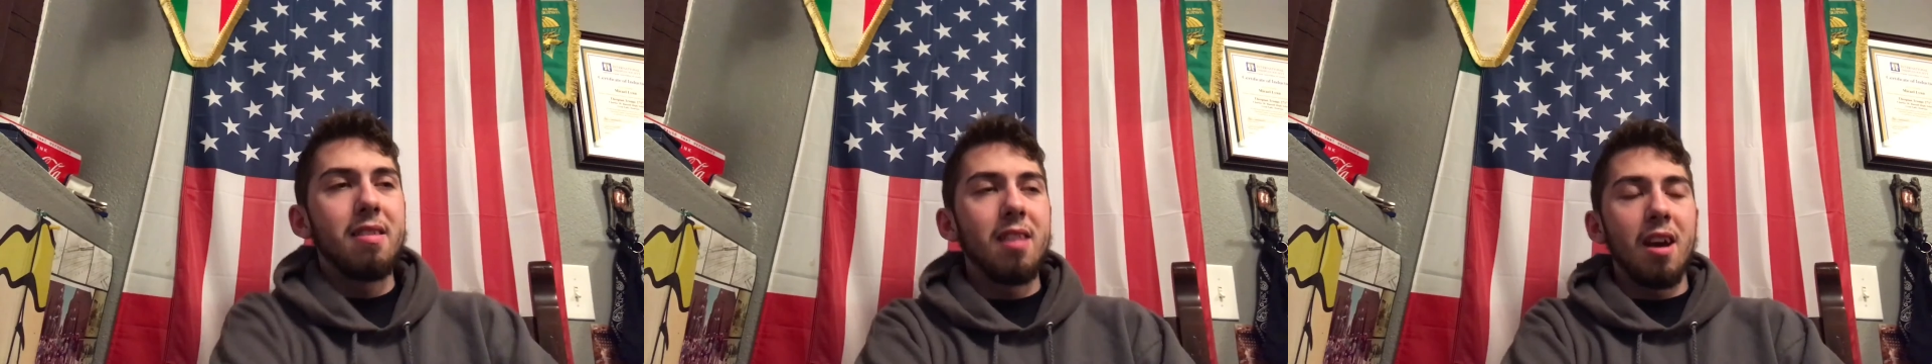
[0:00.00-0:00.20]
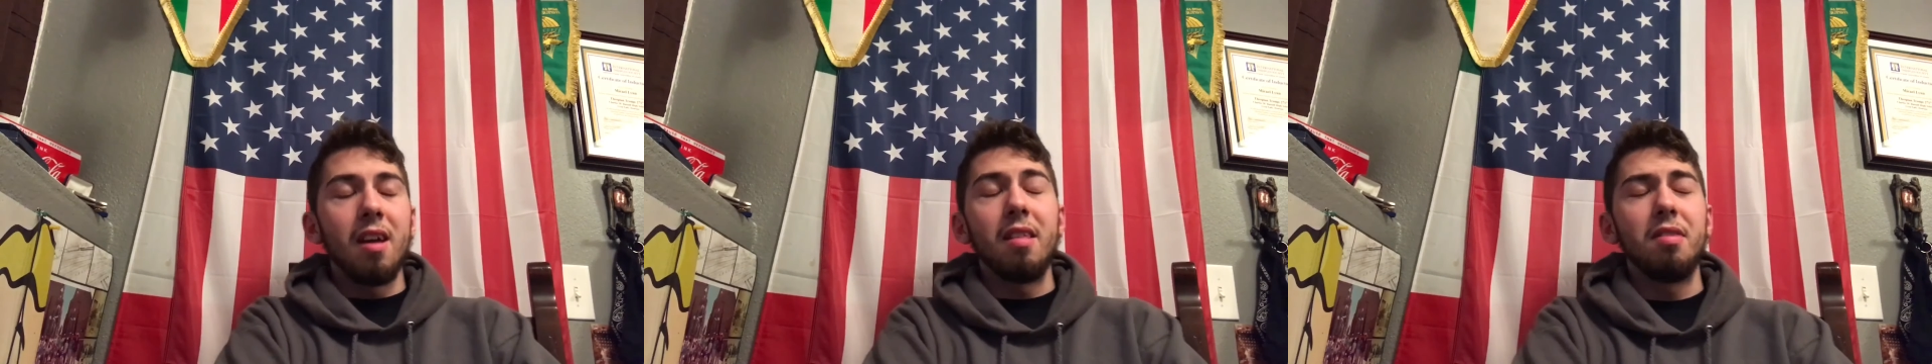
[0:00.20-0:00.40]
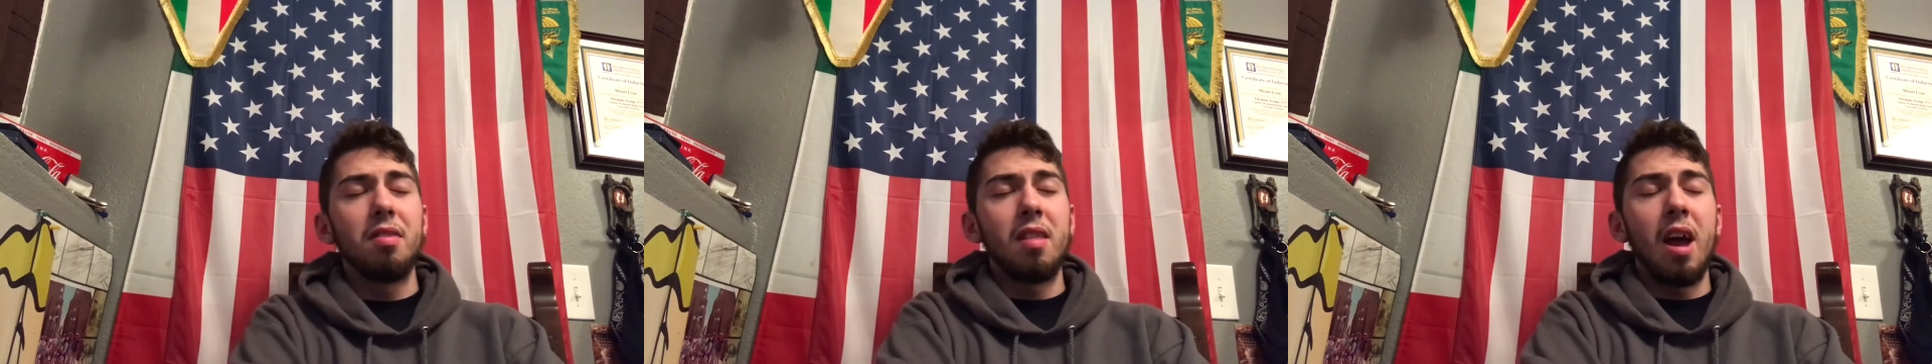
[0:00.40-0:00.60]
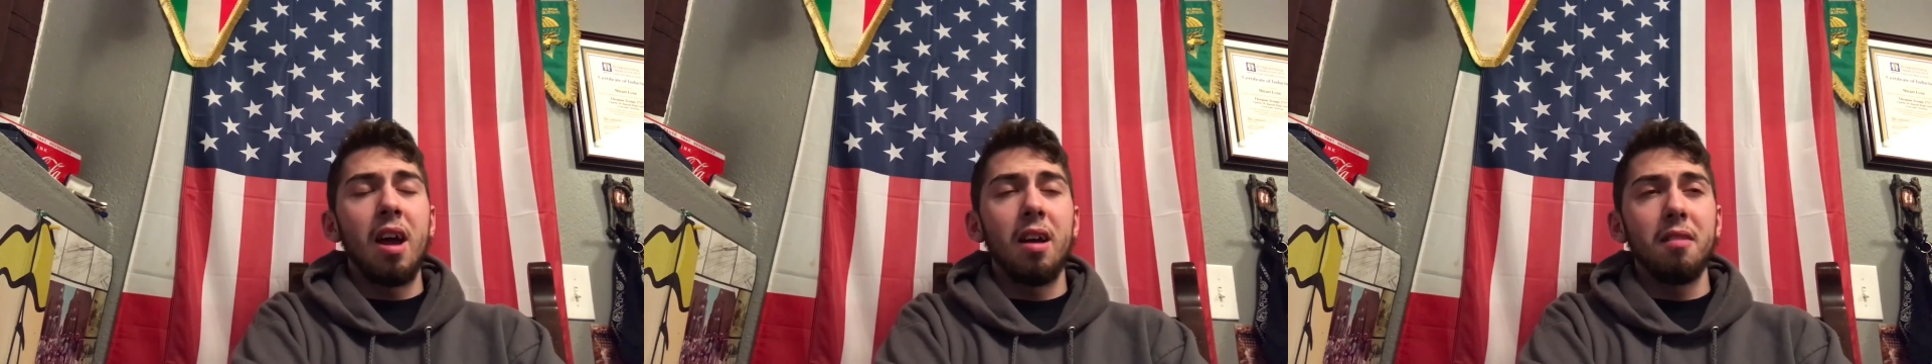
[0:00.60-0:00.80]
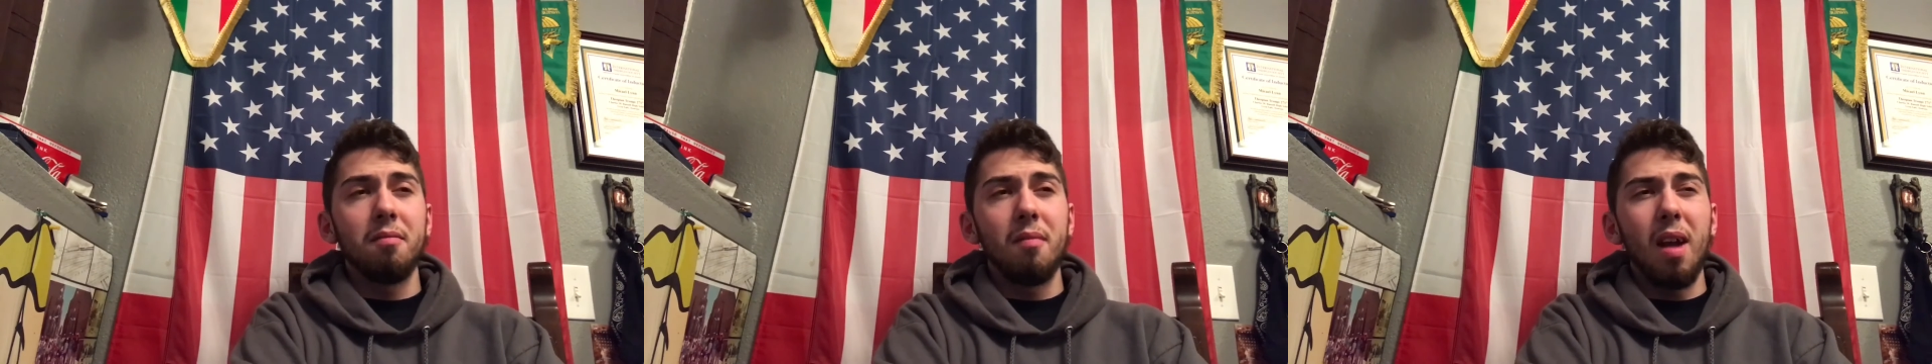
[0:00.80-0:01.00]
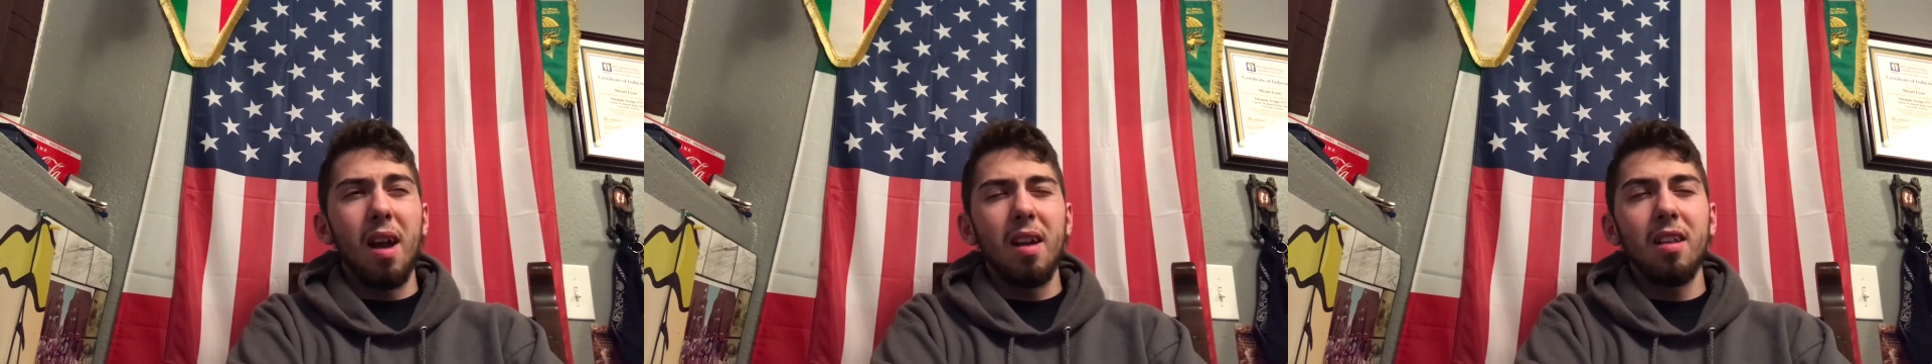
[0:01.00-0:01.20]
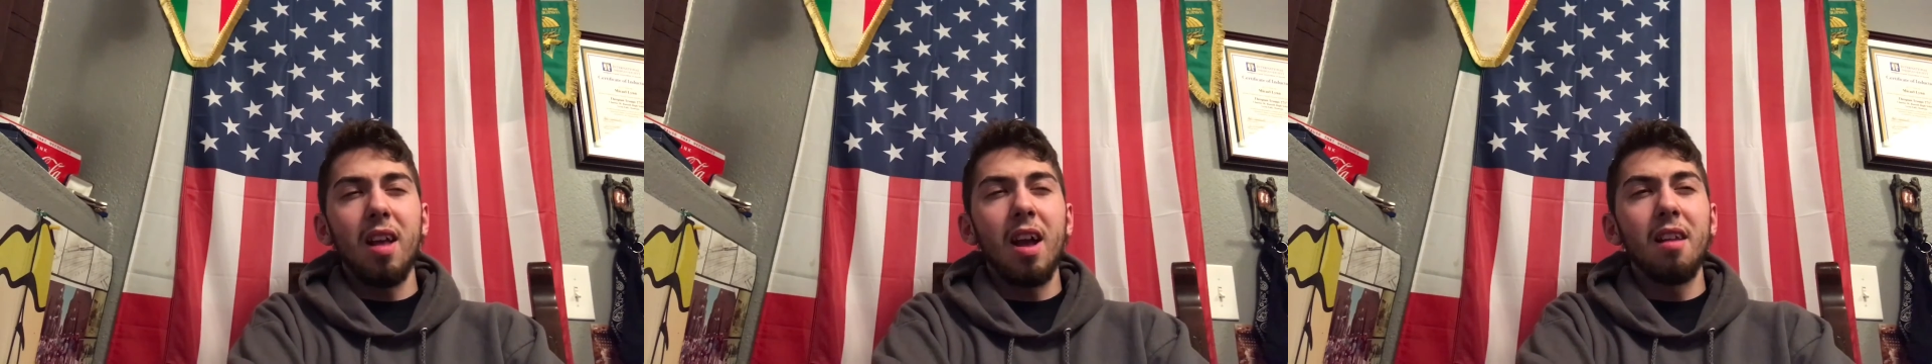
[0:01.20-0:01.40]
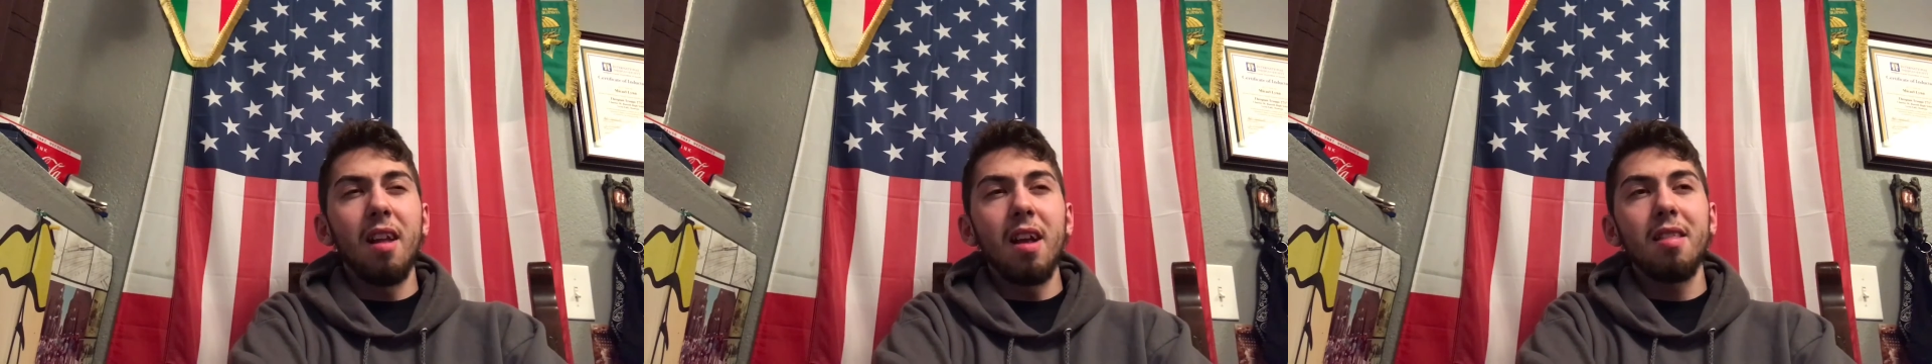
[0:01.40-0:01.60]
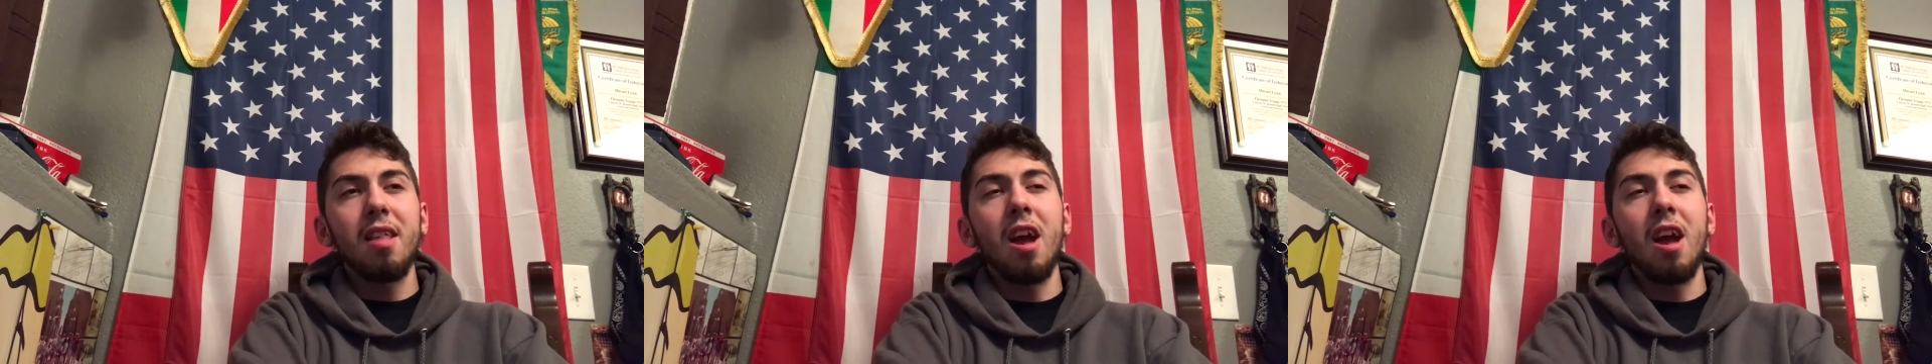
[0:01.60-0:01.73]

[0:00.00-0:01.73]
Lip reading: thought that I like